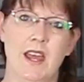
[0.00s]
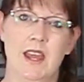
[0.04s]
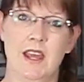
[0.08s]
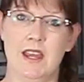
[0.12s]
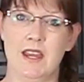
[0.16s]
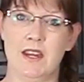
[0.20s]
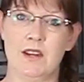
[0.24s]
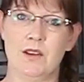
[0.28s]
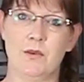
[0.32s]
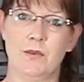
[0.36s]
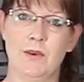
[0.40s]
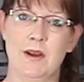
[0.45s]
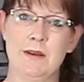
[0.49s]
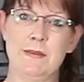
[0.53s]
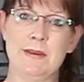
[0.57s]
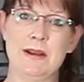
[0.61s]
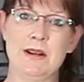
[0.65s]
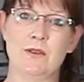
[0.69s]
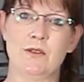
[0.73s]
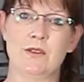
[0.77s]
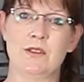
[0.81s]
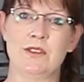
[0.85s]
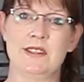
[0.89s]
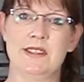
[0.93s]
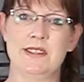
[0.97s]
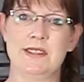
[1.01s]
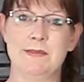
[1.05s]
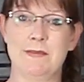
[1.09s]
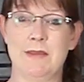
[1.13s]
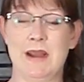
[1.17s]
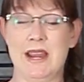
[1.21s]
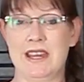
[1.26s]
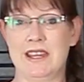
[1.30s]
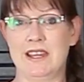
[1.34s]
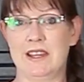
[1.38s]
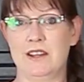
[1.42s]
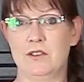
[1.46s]
And while my horses
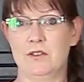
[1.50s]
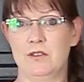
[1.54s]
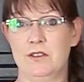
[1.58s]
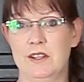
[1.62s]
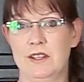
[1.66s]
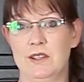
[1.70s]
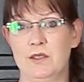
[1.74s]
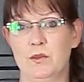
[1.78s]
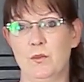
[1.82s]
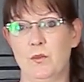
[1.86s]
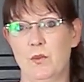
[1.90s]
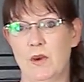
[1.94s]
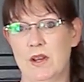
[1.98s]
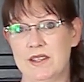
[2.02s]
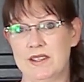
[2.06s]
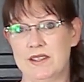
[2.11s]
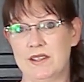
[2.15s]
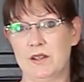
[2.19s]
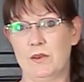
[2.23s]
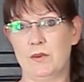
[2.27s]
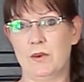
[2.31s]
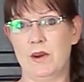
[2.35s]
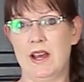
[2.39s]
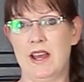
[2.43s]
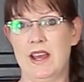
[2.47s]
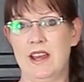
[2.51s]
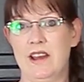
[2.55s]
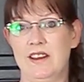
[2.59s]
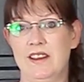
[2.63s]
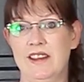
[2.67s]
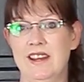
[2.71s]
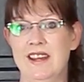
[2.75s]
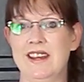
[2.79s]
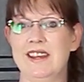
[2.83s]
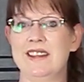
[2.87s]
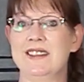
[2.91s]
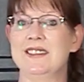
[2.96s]
might get treats once in a while,
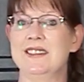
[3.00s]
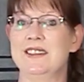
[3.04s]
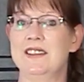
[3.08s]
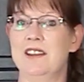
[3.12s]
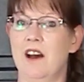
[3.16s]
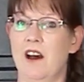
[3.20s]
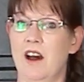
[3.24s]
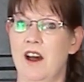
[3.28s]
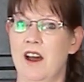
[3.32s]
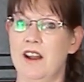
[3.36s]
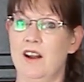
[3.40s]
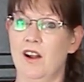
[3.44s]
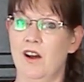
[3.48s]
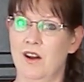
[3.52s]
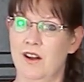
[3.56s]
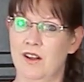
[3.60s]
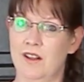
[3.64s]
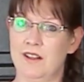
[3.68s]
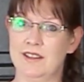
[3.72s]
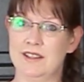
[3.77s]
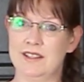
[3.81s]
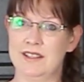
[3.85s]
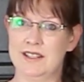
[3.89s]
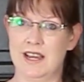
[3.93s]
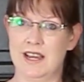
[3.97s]
it's not all the